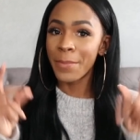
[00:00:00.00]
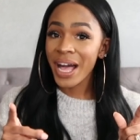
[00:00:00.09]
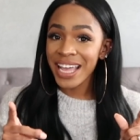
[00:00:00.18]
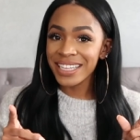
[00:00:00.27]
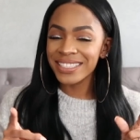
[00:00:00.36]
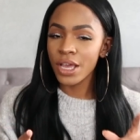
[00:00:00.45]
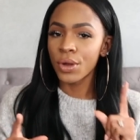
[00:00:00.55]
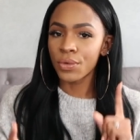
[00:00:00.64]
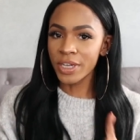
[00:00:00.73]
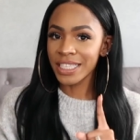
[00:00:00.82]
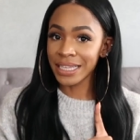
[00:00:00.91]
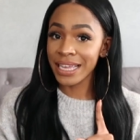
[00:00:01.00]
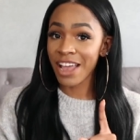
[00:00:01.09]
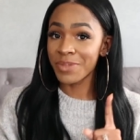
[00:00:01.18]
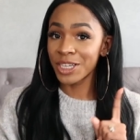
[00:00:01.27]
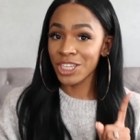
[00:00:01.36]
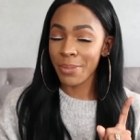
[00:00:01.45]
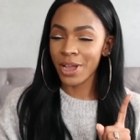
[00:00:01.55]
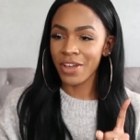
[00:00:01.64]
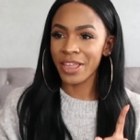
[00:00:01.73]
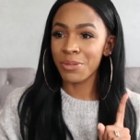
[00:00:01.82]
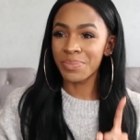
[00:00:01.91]
but recently I've been shopping
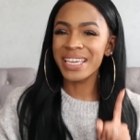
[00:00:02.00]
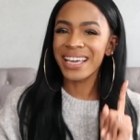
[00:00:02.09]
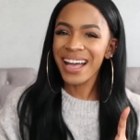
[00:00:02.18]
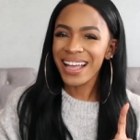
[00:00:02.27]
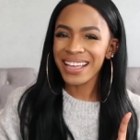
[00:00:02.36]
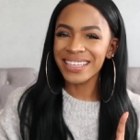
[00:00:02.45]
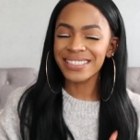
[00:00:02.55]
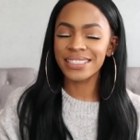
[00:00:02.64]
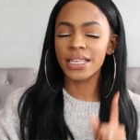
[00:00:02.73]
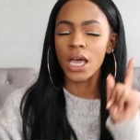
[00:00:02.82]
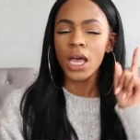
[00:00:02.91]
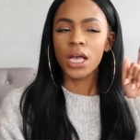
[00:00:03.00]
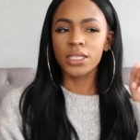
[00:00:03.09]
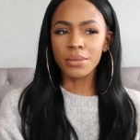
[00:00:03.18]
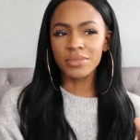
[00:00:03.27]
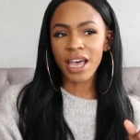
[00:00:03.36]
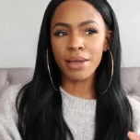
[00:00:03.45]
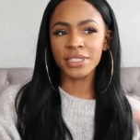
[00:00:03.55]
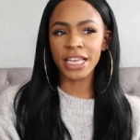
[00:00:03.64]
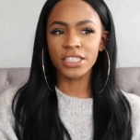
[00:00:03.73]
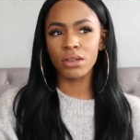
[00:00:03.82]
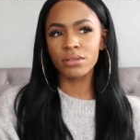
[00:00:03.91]
on there because sometimes
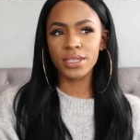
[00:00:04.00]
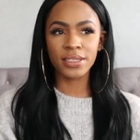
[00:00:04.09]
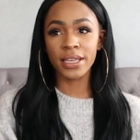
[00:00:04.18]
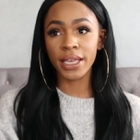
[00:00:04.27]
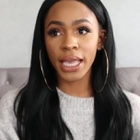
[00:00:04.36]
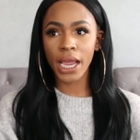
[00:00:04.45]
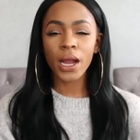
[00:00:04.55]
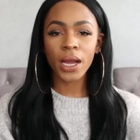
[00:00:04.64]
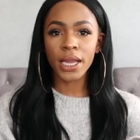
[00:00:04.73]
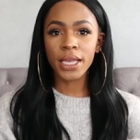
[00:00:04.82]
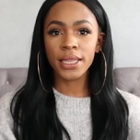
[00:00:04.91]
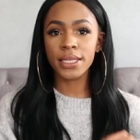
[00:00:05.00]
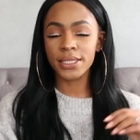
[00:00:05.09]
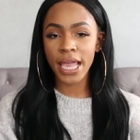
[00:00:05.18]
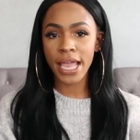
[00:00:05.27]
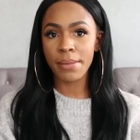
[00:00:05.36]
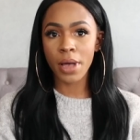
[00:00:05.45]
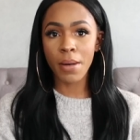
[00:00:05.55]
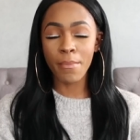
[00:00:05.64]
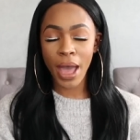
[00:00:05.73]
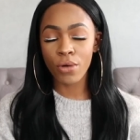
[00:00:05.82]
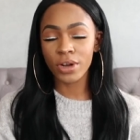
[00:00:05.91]
ASOS doesn't carry the same
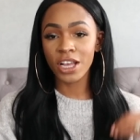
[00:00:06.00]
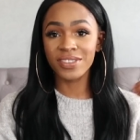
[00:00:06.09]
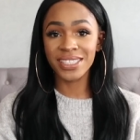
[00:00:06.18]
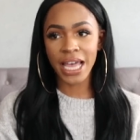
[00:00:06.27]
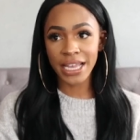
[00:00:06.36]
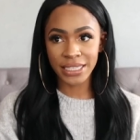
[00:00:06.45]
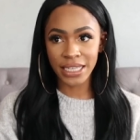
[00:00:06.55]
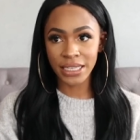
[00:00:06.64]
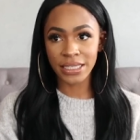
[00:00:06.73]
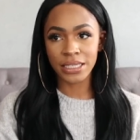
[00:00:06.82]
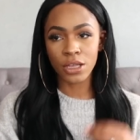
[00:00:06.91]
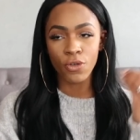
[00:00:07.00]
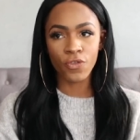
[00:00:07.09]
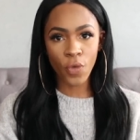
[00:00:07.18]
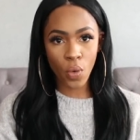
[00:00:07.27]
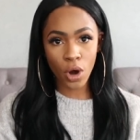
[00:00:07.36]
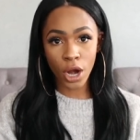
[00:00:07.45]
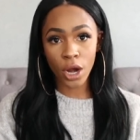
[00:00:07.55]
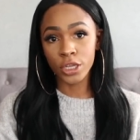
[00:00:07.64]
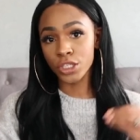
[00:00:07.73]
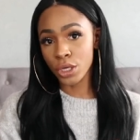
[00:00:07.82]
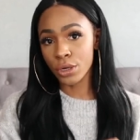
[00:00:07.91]
amount of sizes for
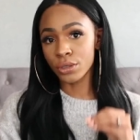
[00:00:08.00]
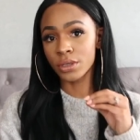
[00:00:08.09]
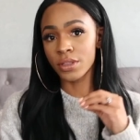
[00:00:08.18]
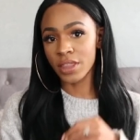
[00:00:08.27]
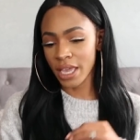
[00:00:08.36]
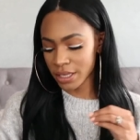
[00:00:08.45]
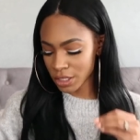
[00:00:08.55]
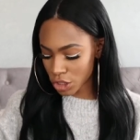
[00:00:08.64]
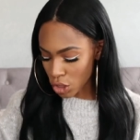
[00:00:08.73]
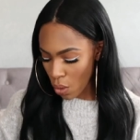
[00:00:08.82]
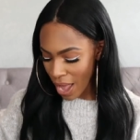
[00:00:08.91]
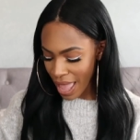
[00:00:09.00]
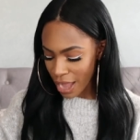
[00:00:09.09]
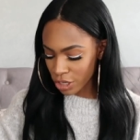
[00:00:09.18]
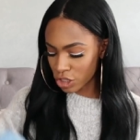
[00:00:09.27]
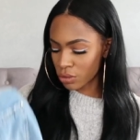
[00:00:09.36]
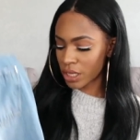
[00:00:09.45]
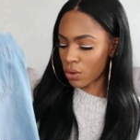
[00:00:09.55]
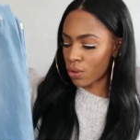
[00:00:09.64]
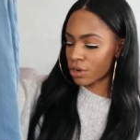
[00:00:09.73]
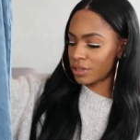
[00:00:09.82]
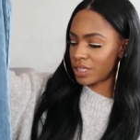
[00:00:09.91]
certain things. So I actually
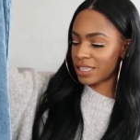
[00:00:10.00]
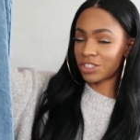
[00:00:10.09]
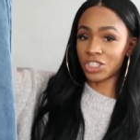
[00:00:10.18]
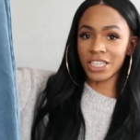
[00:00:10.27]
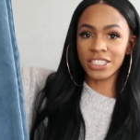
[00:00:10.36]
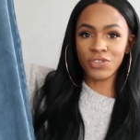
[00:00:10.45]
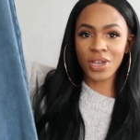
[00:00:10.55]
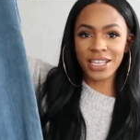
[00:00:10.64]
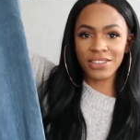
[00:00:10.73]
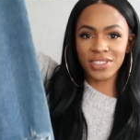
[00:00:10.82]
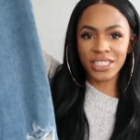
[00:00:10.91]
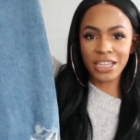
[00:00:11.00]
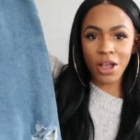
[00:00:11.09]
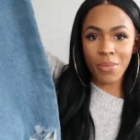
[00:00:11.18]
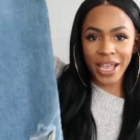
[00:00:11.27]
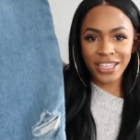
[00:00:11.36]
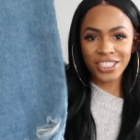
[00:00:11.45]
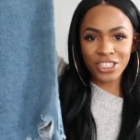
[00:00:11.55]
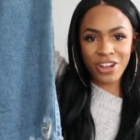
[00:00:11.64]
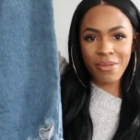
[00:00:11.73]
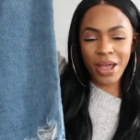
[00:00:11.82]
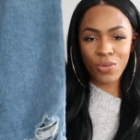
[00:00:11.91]
ordered these jeans. If you guys have seen on my
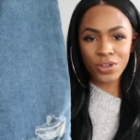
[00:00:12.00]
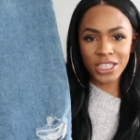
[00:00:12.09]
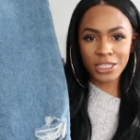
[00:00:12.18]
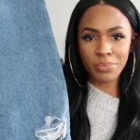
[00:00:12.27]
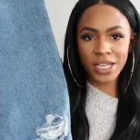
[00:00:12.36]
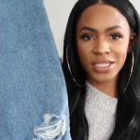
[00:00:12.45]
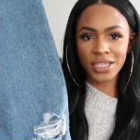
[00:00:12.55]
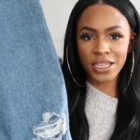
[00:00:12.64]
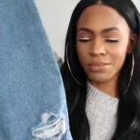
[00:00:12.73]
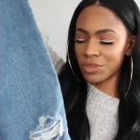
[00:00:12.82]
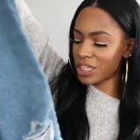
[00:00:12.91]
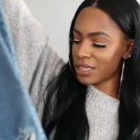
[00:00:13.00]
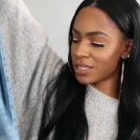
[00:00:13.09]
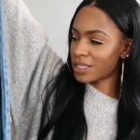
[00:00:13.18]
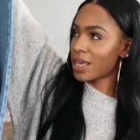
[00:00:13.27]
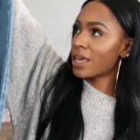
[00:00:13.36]
Instagram, I wore these busted hem jeans.